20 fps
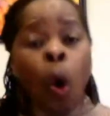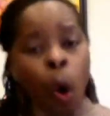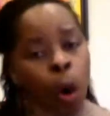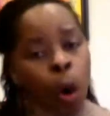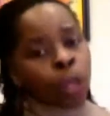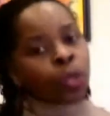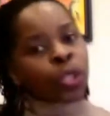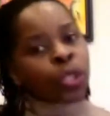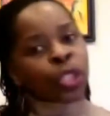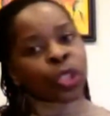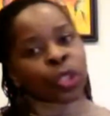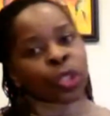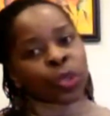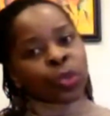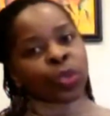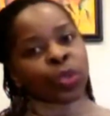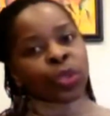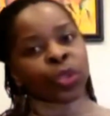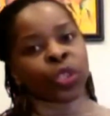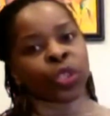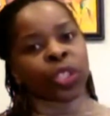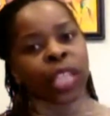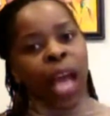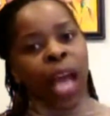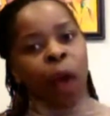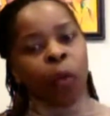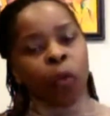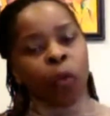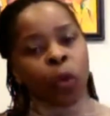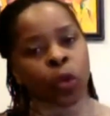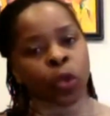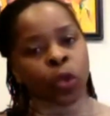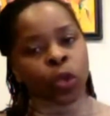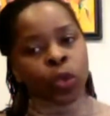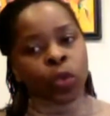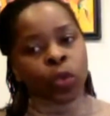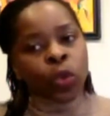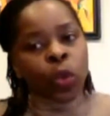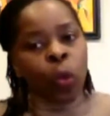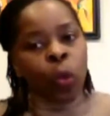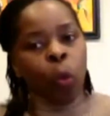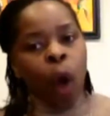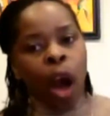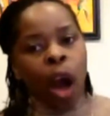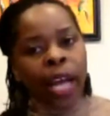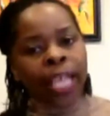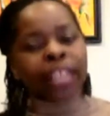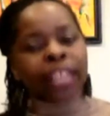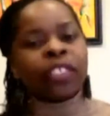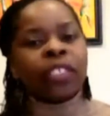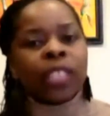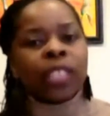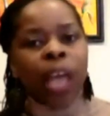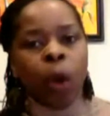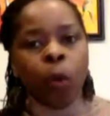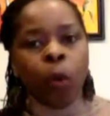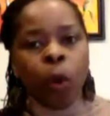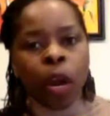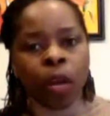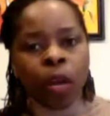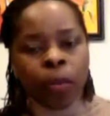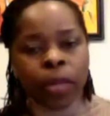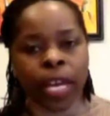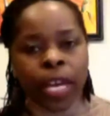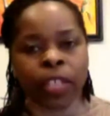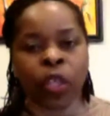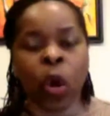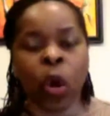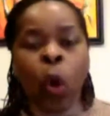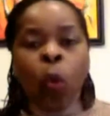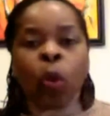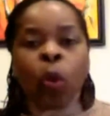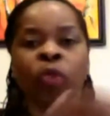Or you can choose to walk into that workplace